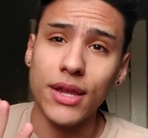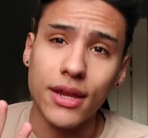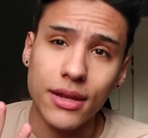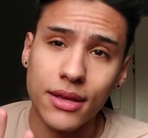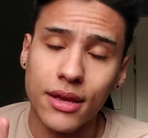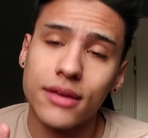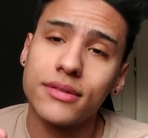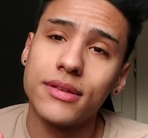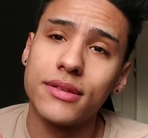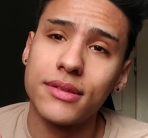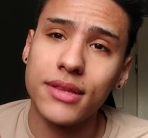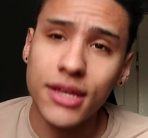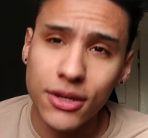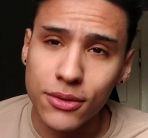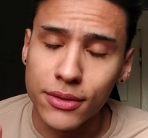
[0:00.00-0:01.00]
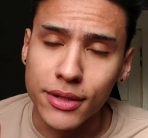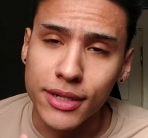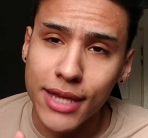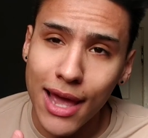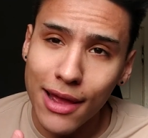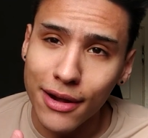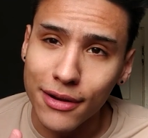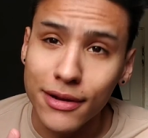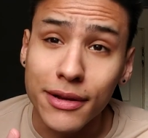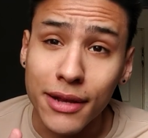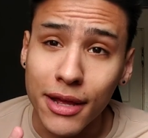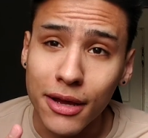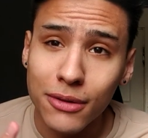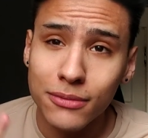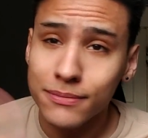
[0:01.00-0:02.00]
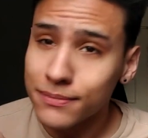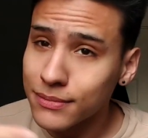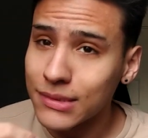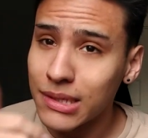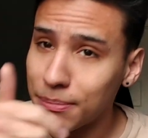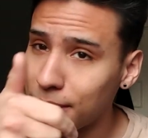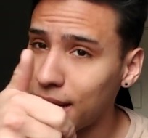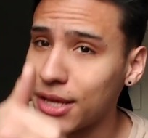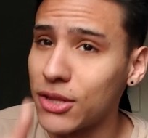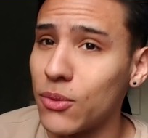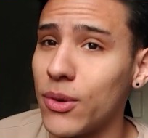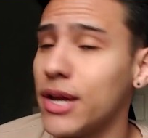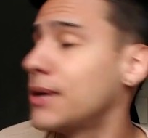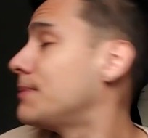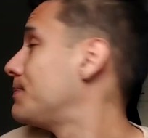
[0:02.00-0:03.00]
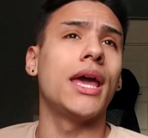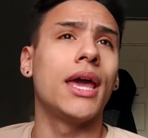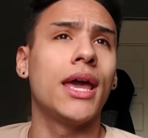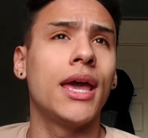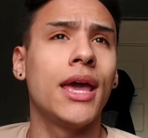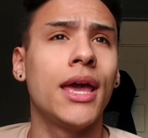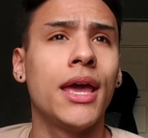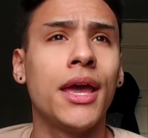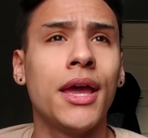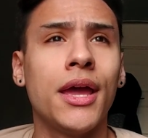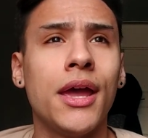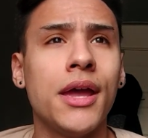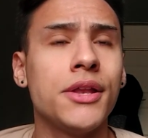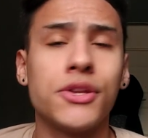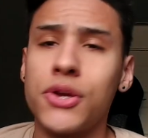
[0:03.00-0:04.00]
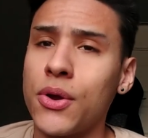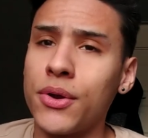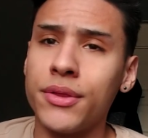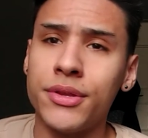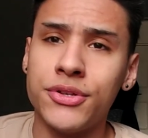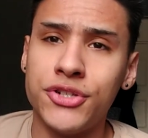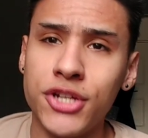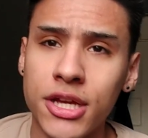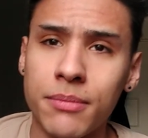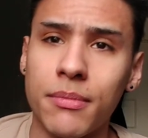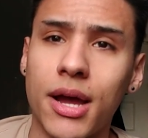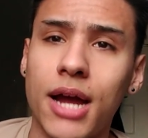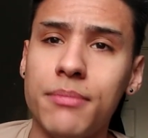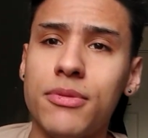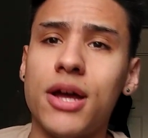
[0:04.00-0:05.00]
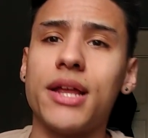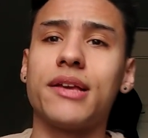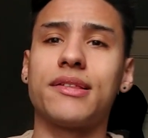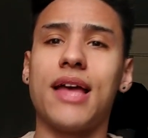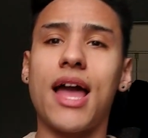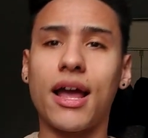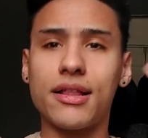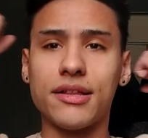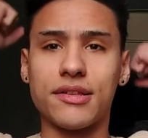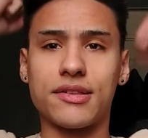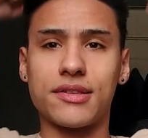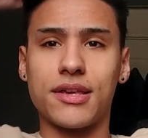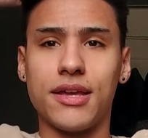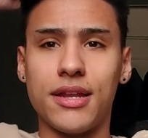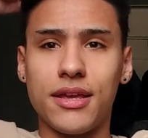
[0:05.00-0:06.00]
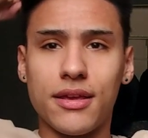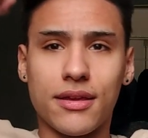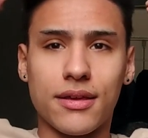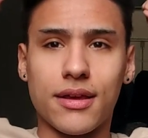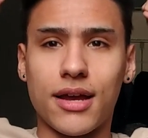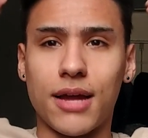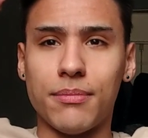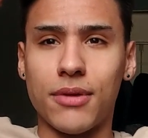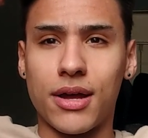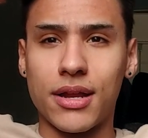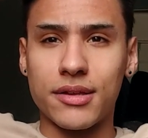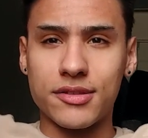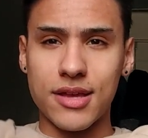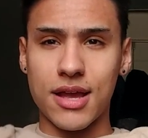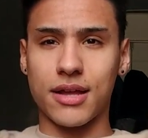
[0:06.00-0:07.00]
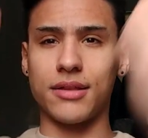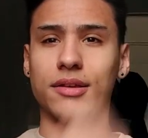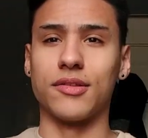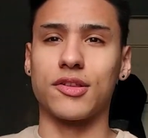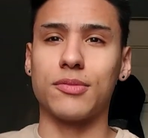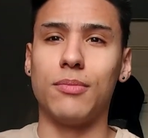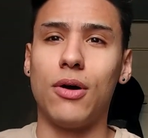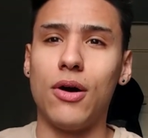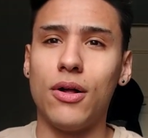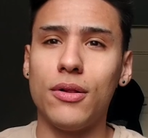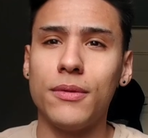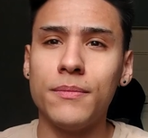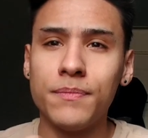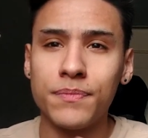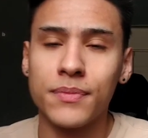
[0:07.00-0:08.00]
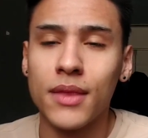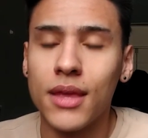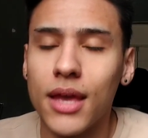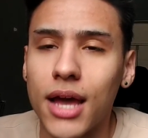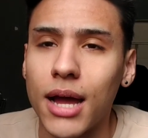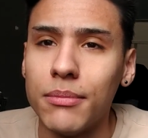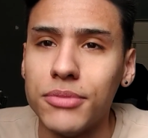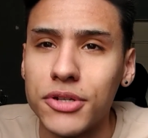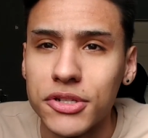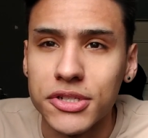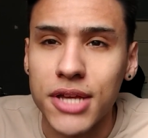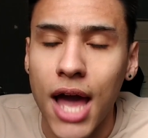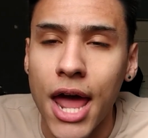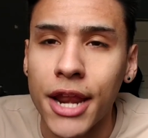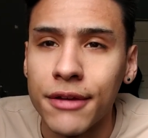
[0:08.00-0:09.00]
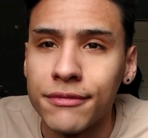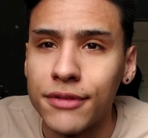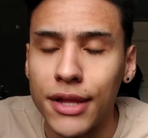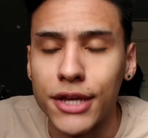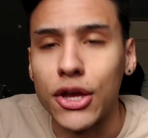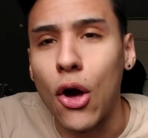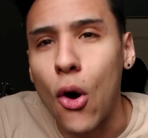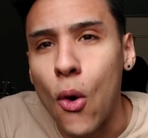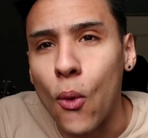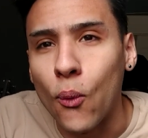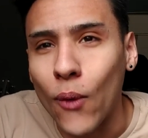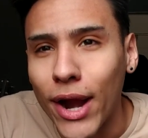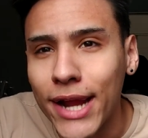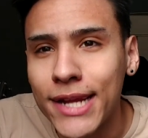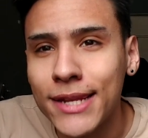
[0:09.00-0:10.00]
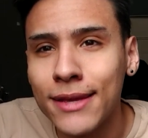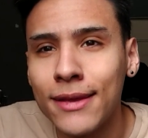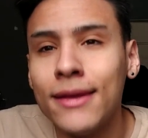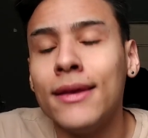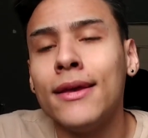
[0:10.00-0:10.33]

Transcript: weed because it's legal in Canada now, by the way, and go to the gym. I'm not exactly skinny, I'm not exactly small, I'm just kind of like alright.